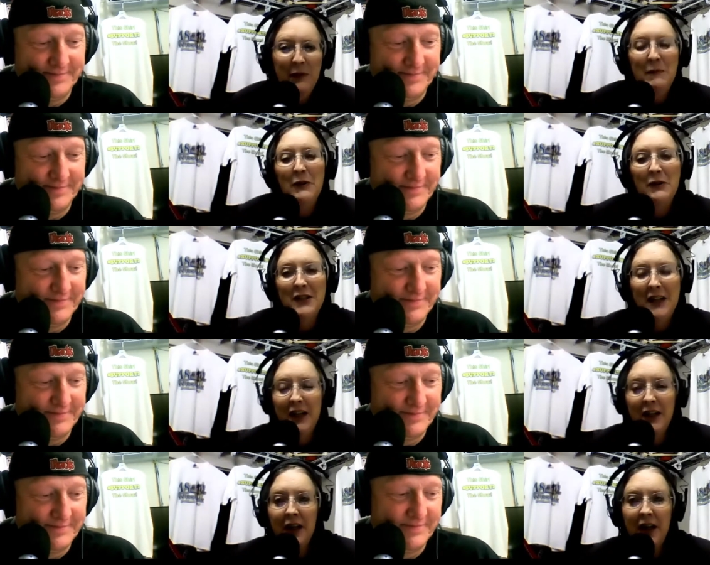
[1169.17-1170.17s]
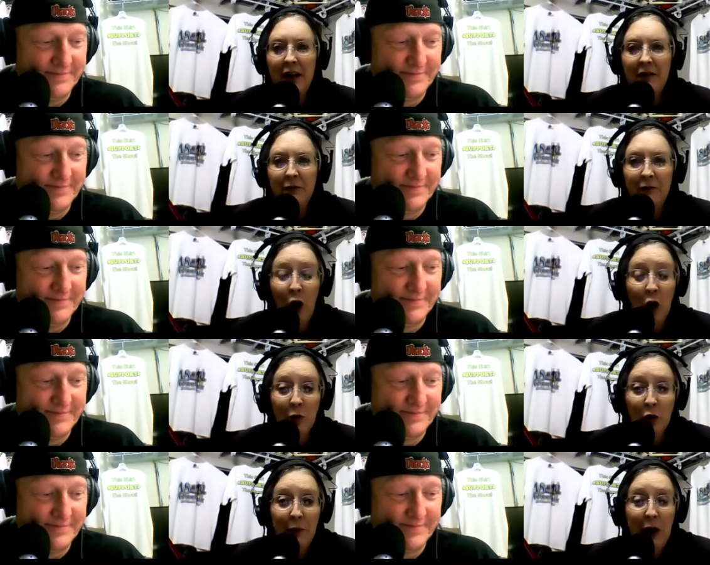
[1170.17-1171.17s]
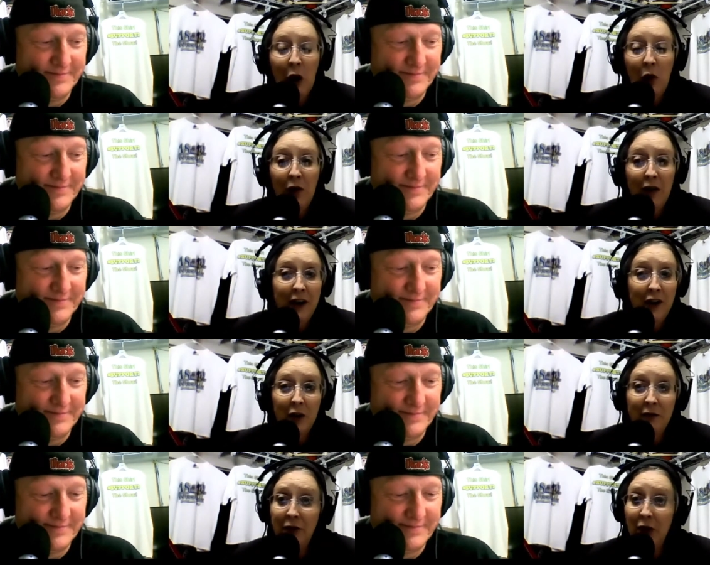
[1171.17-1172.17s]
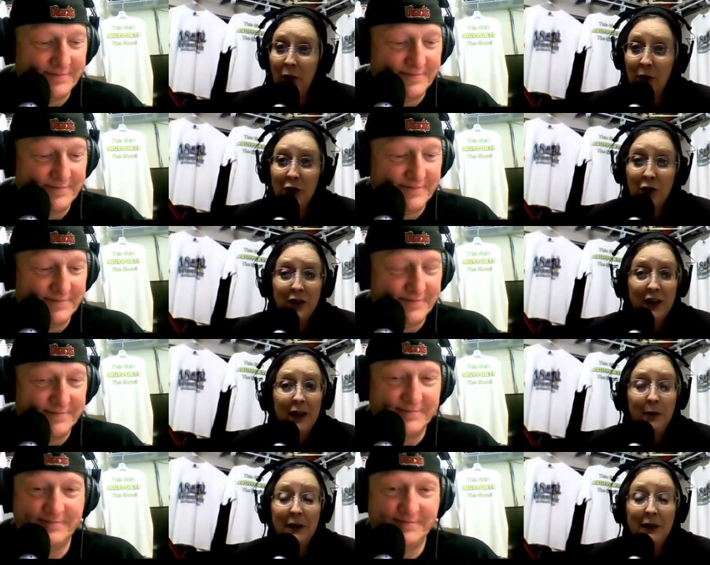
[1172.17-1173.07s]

Speaker 1: who are saying that have far more power and are far richer than anybody